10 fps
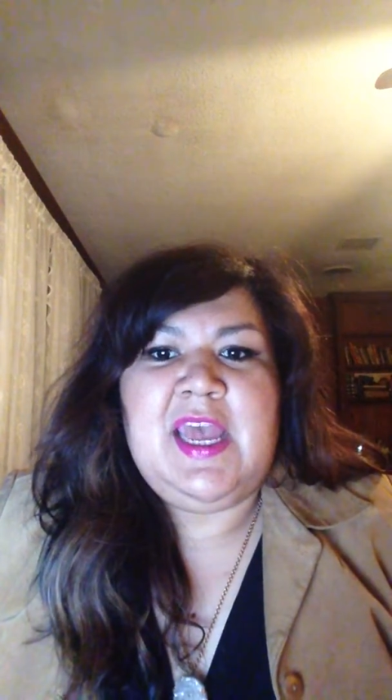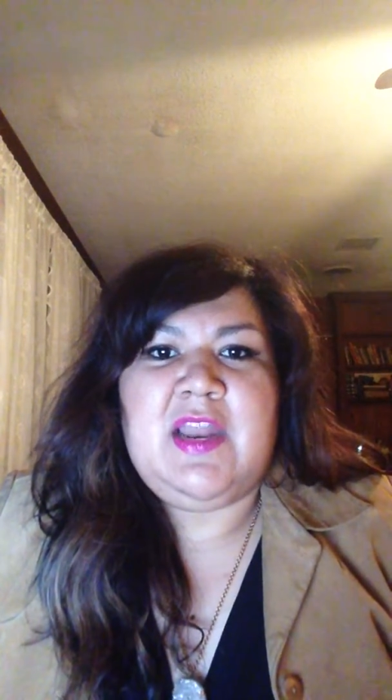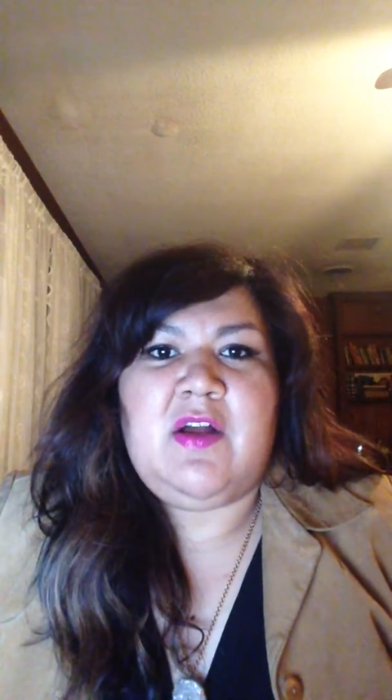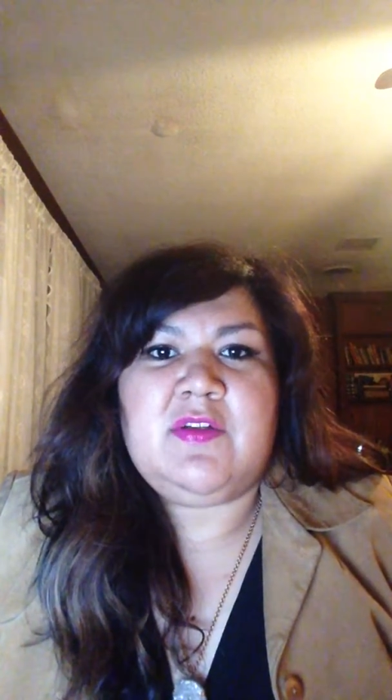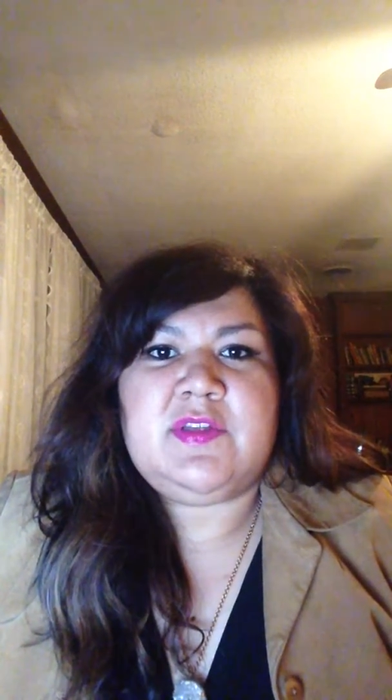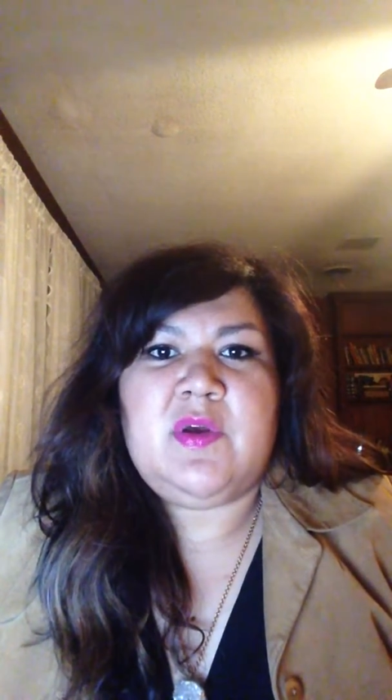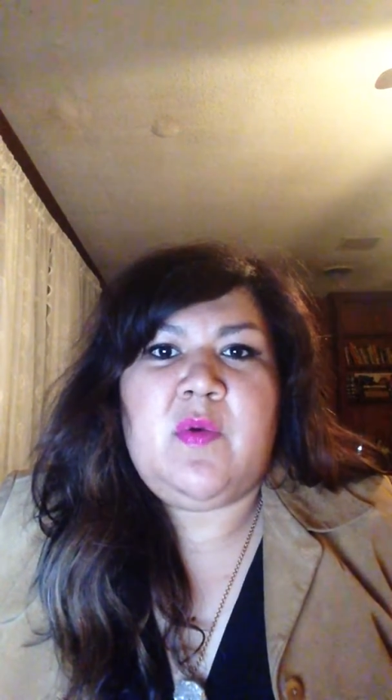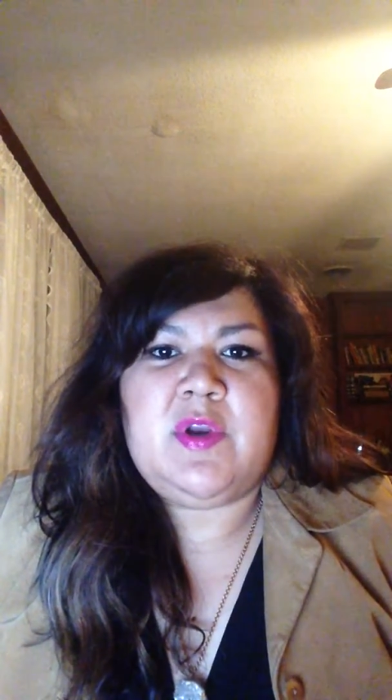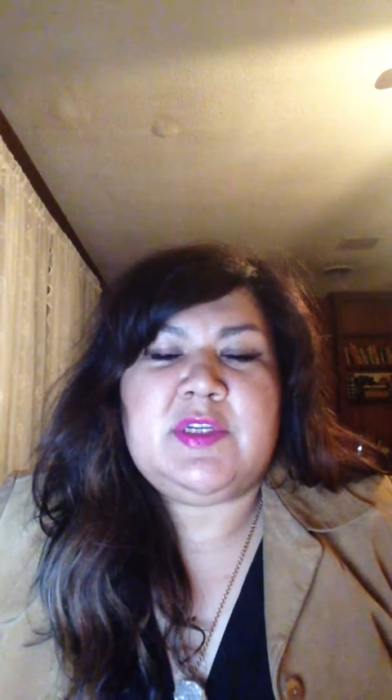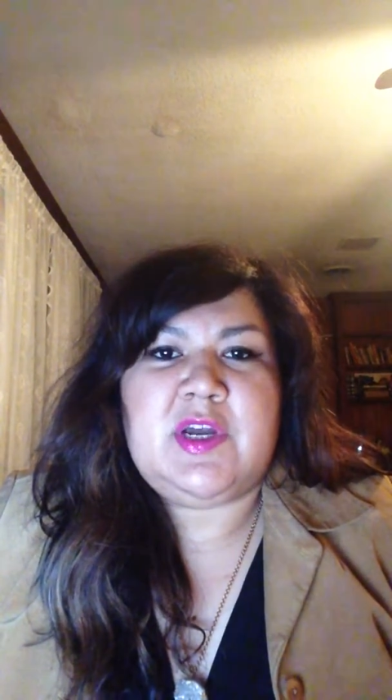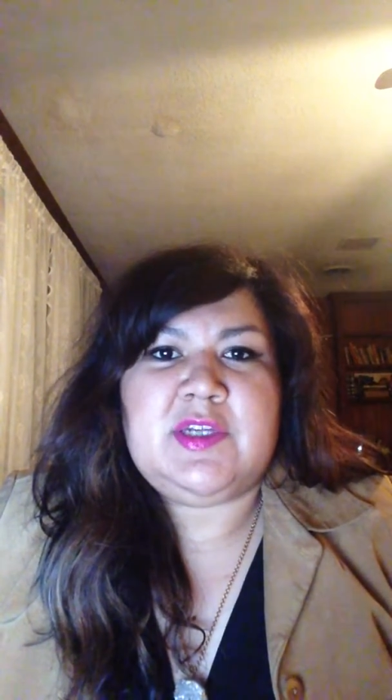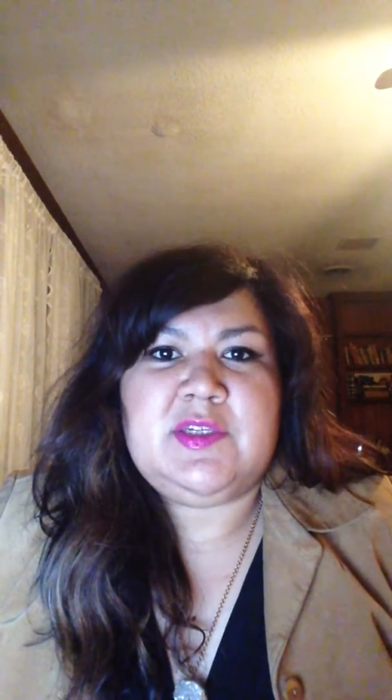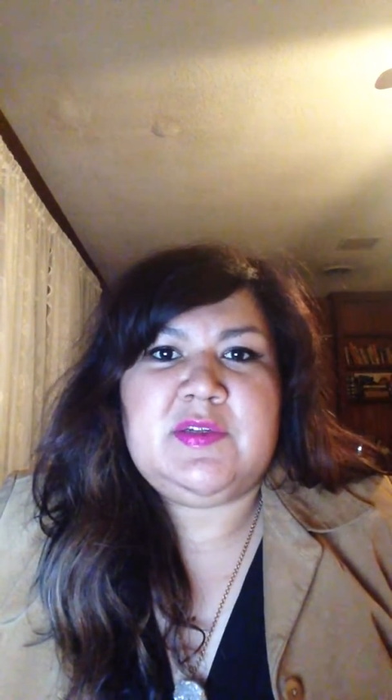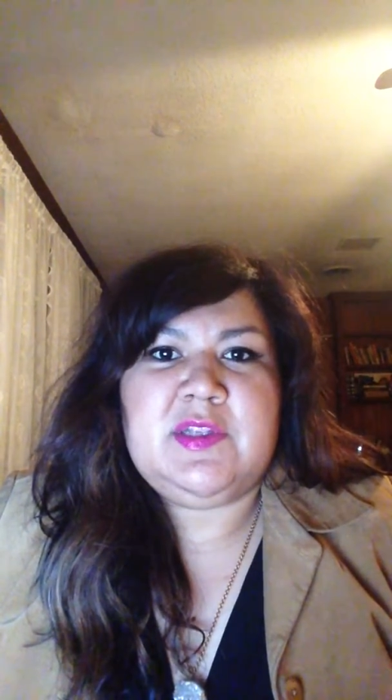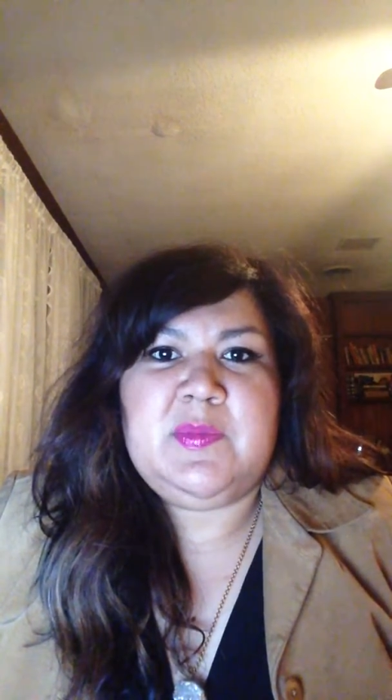And also, I want to talk to
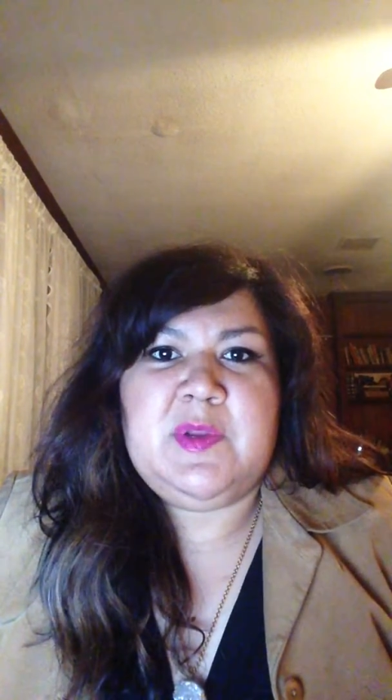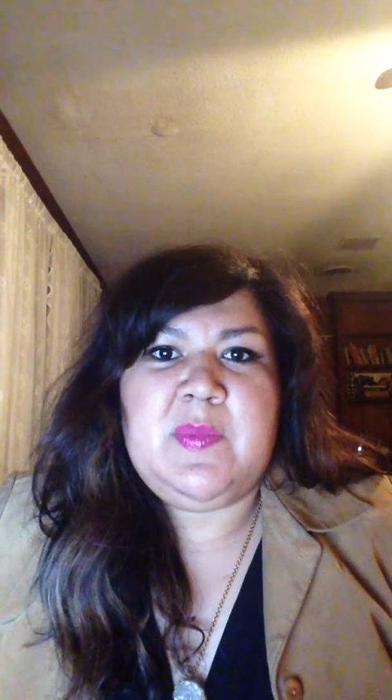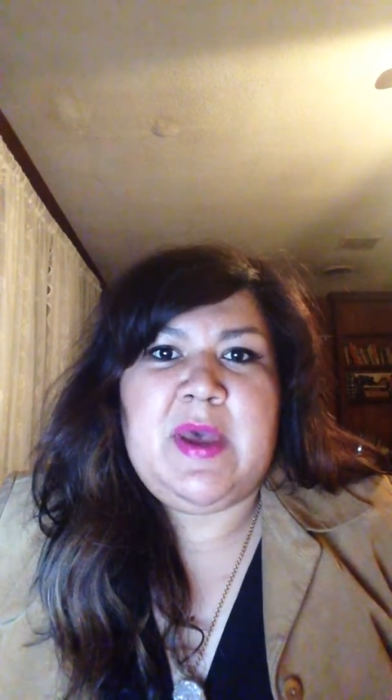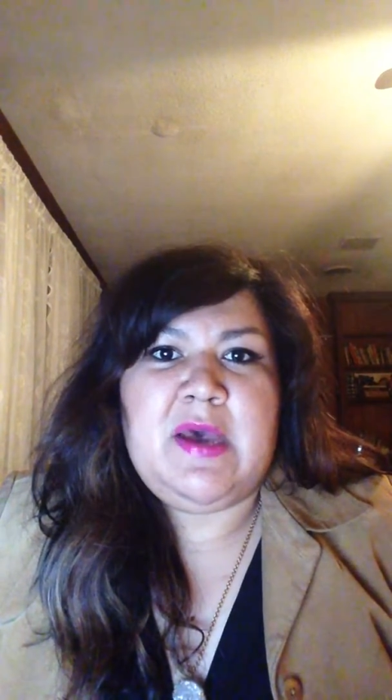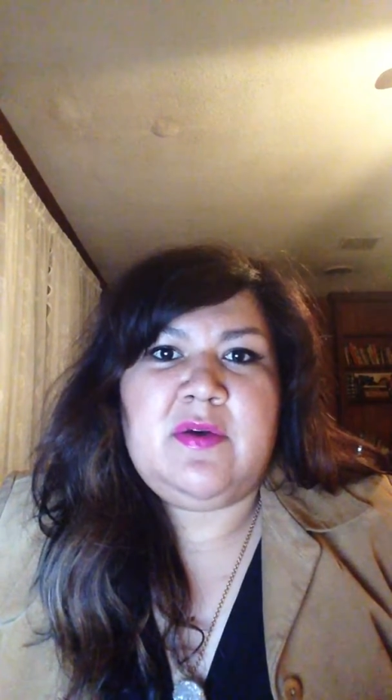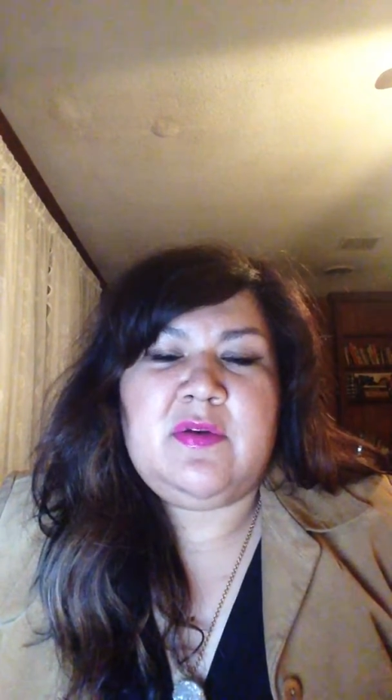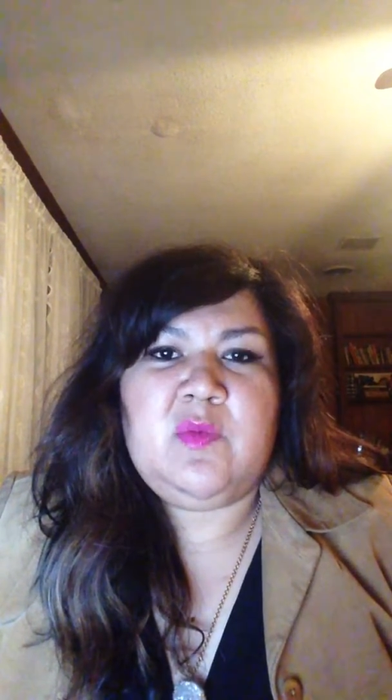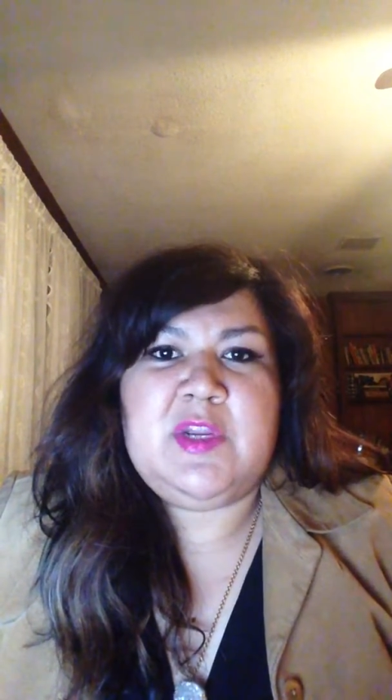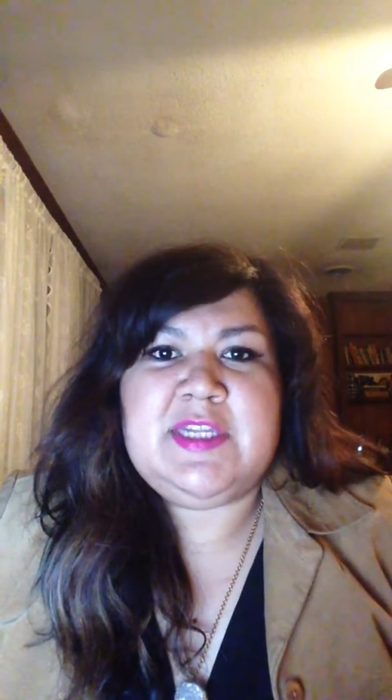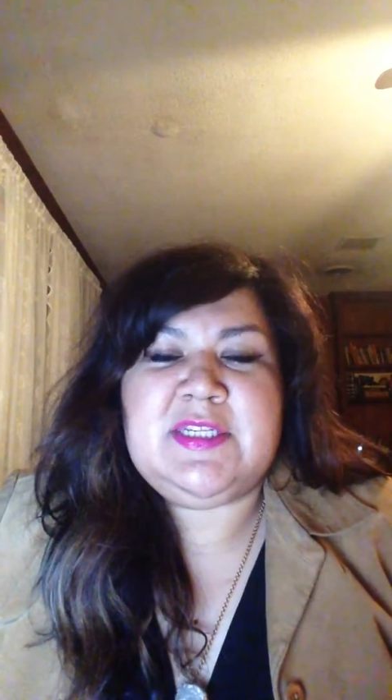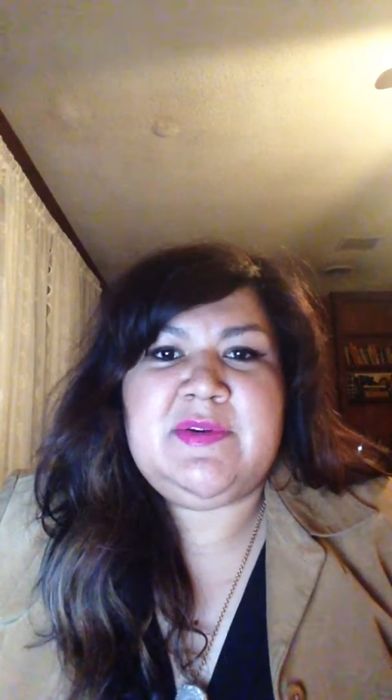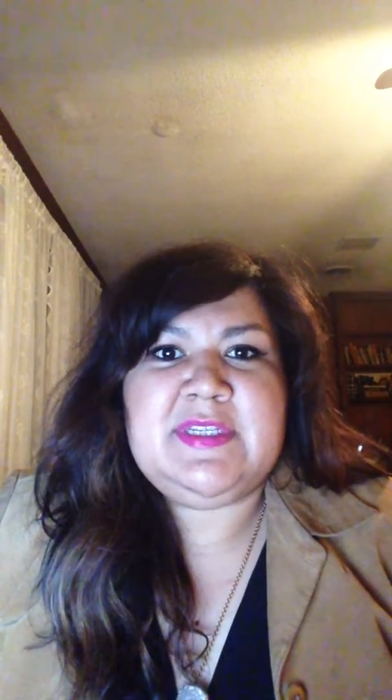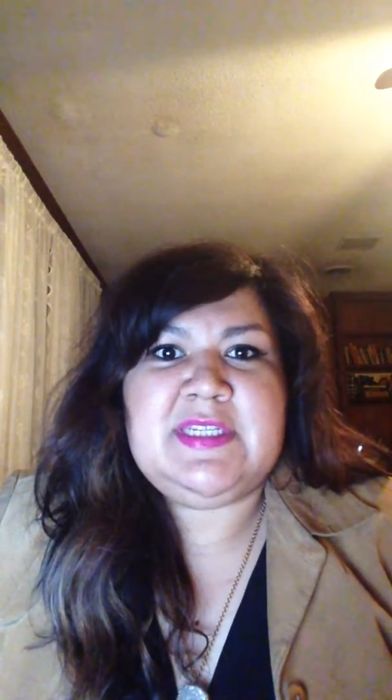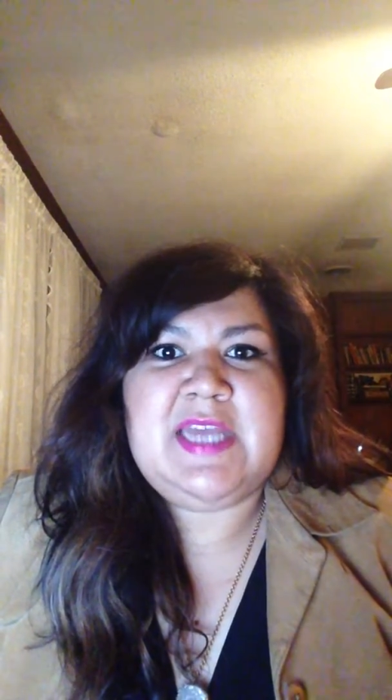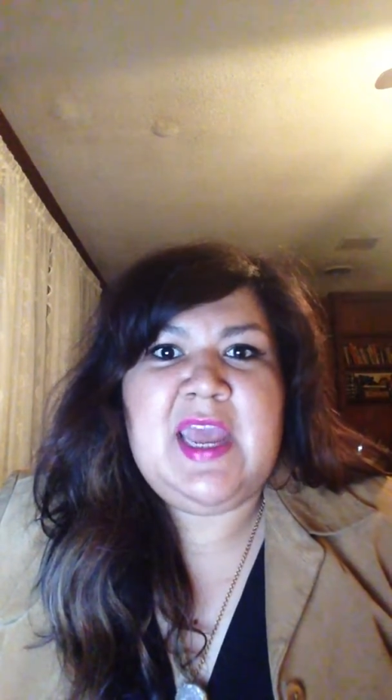you a little bit about what he's doing
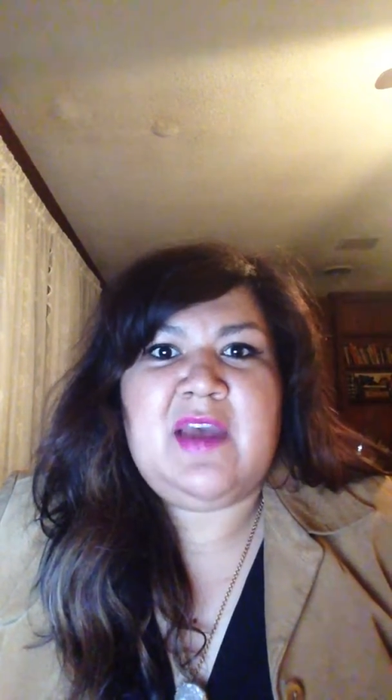today.